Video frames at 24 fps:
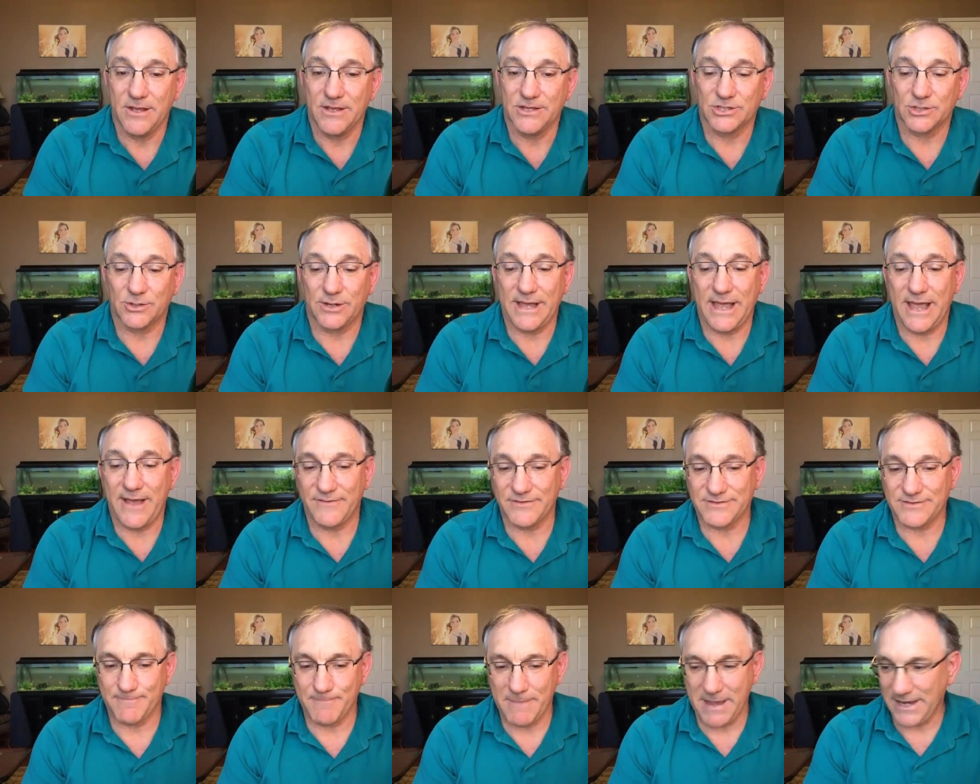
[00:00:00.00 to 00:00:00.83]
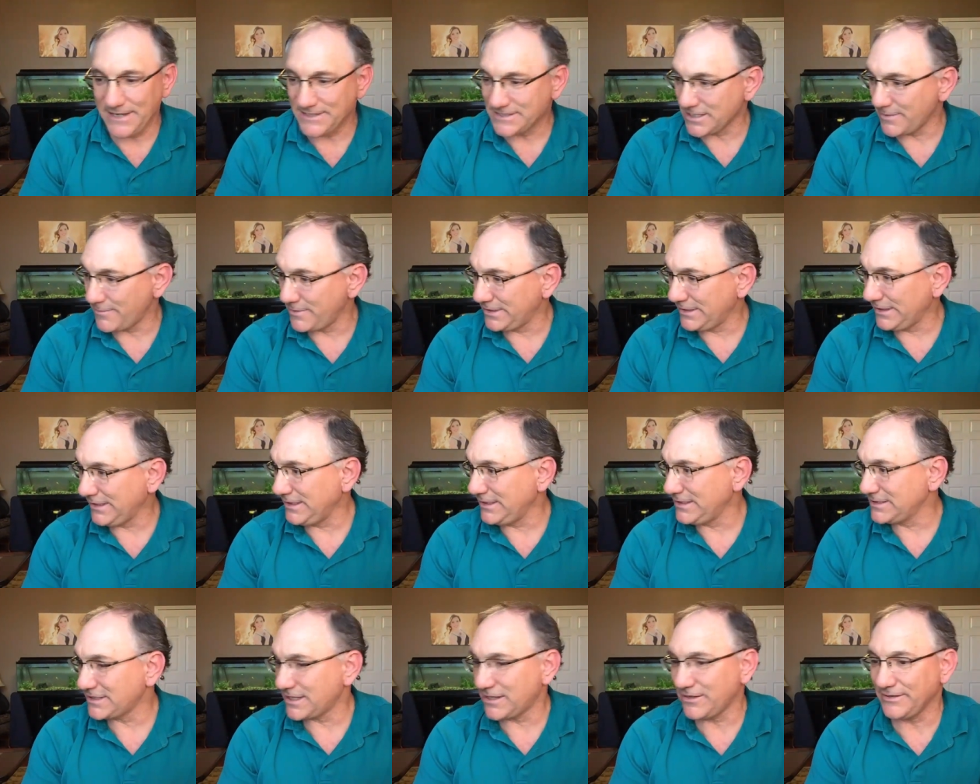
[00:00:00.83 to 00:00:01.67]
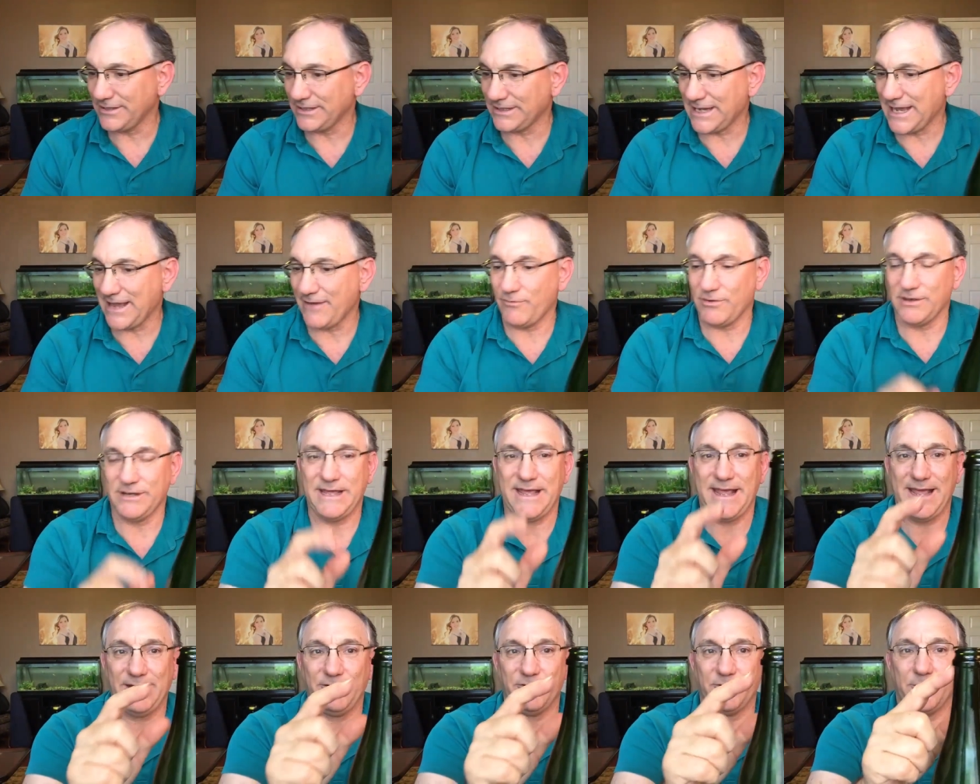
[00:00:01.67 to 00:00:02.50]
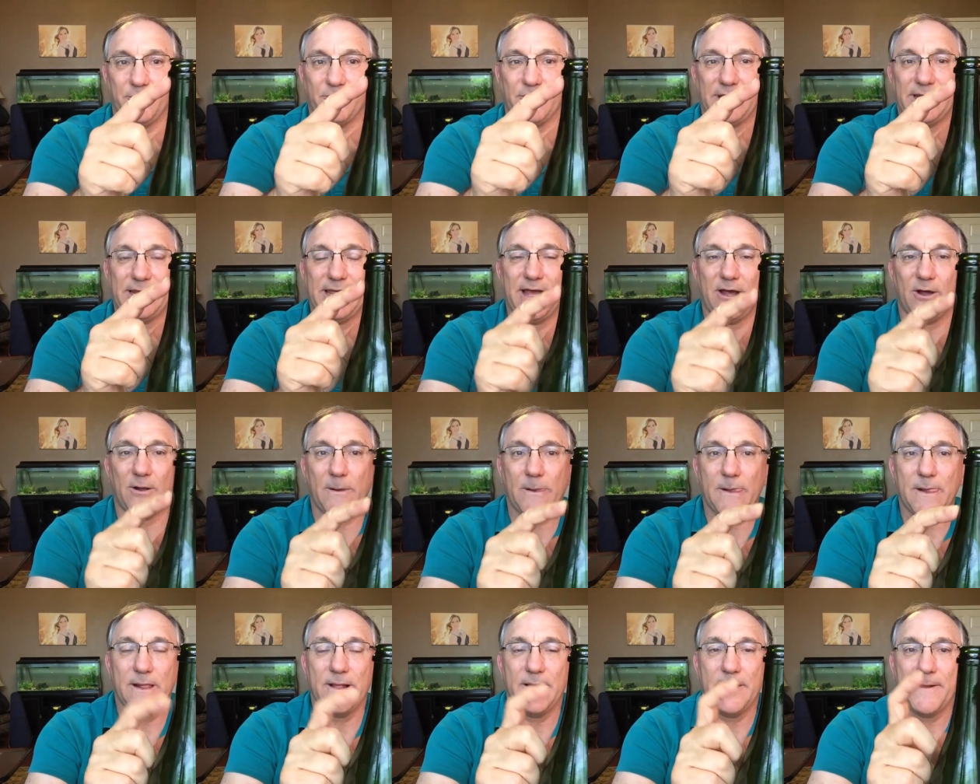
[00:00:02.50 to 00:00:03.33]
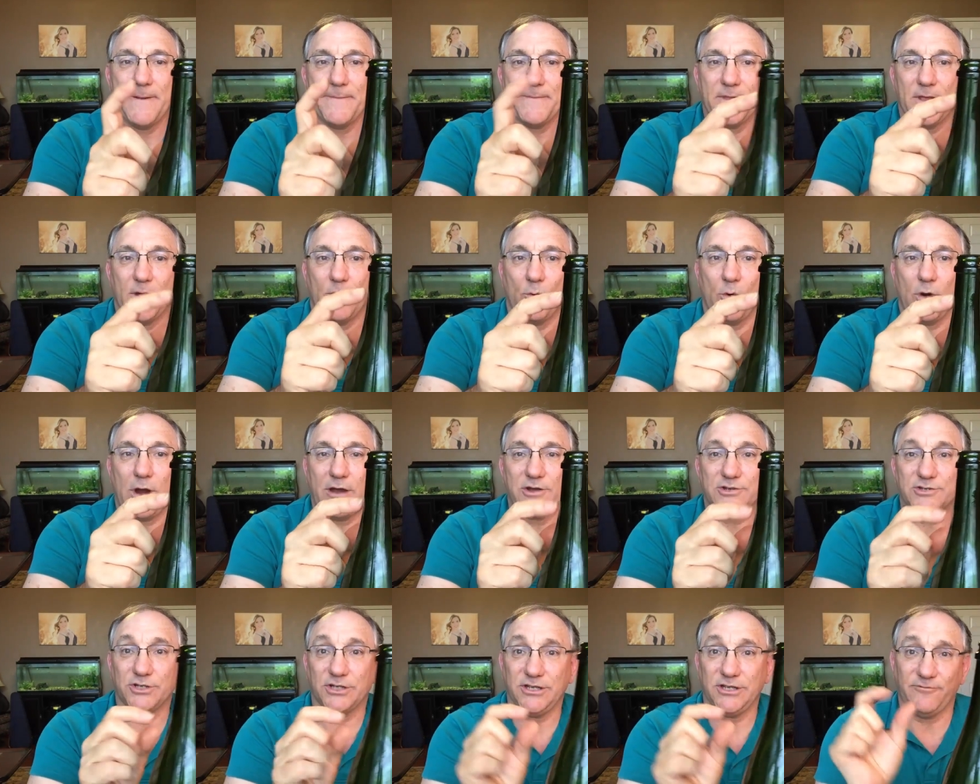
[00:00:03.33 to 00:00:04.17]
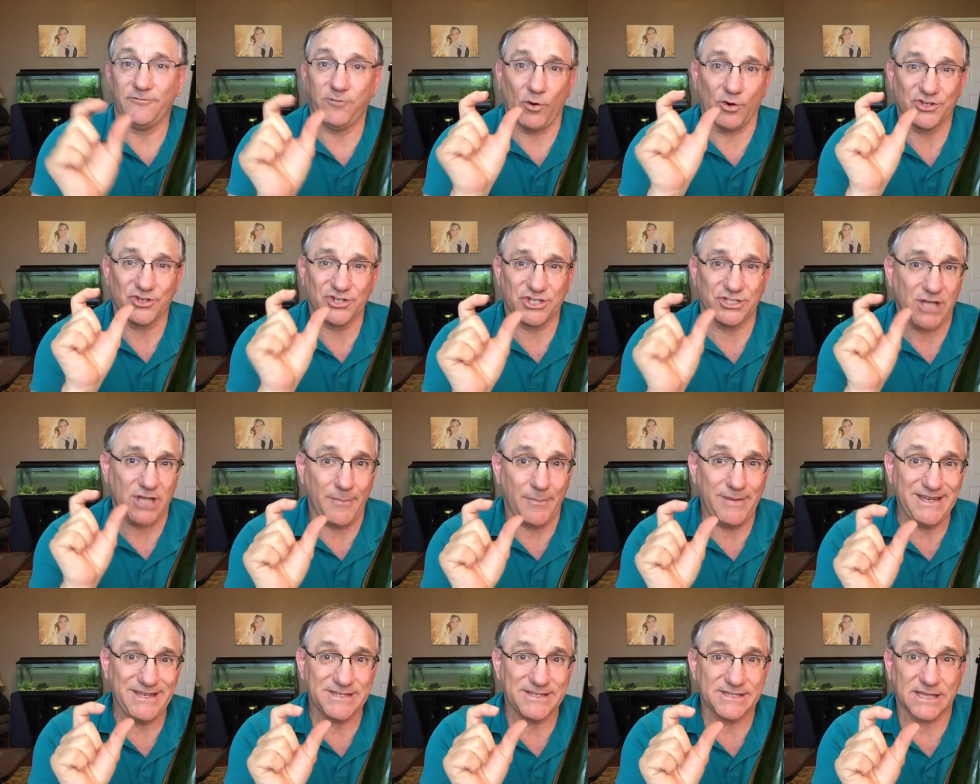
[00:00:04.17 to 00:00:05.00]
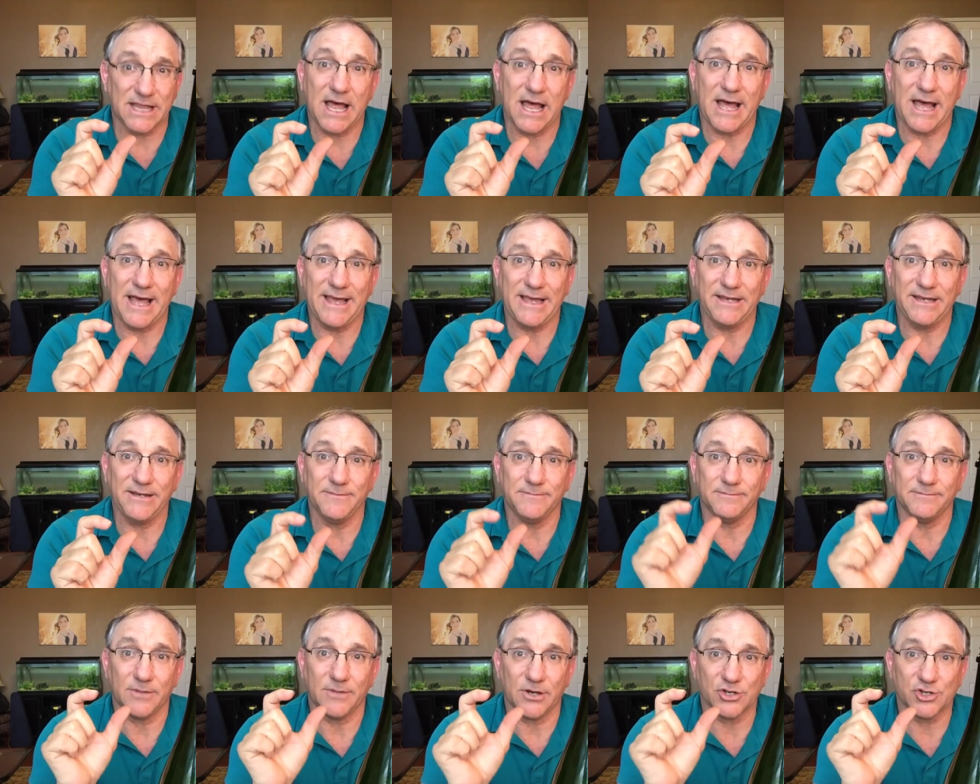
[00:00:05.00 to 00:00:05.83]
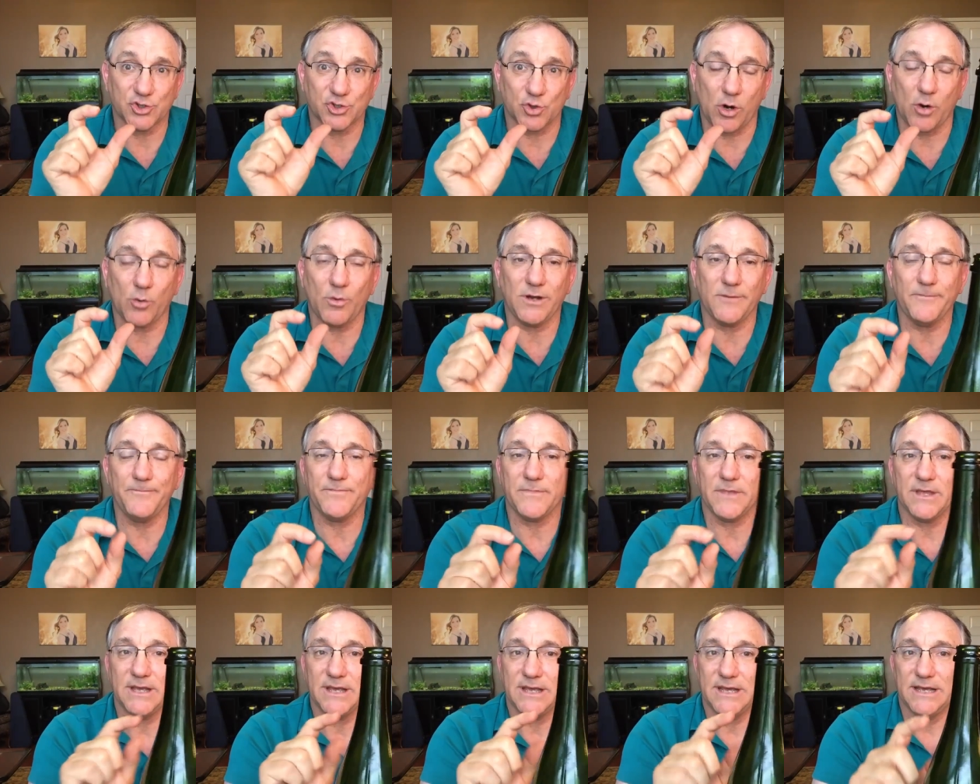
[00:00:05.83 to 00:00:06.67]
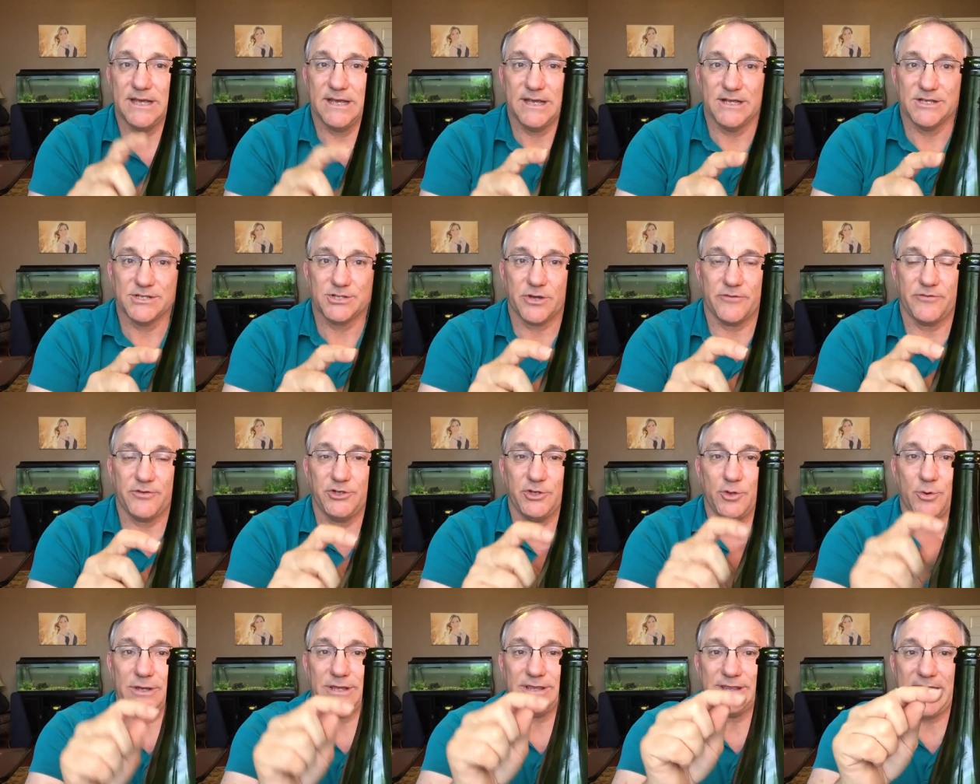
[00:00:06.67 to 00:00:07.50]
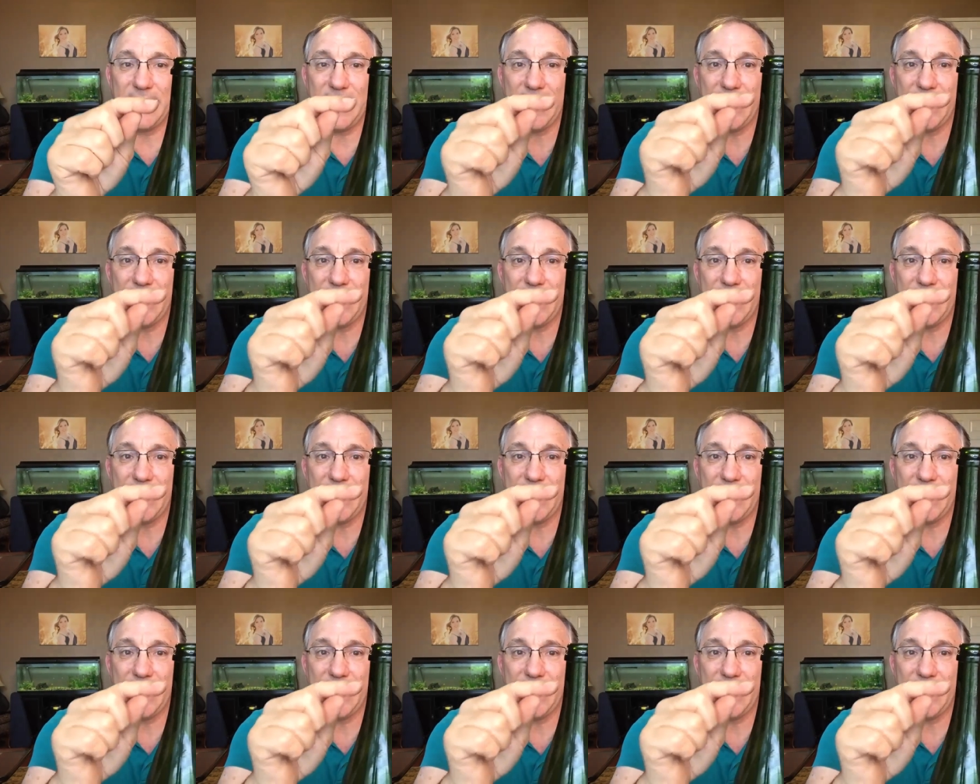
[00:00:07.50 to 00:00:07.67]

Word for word: So I have made some of these. I don't think I have one handy with me right now where I was looking for a stubby slide, a short one. So if you're doing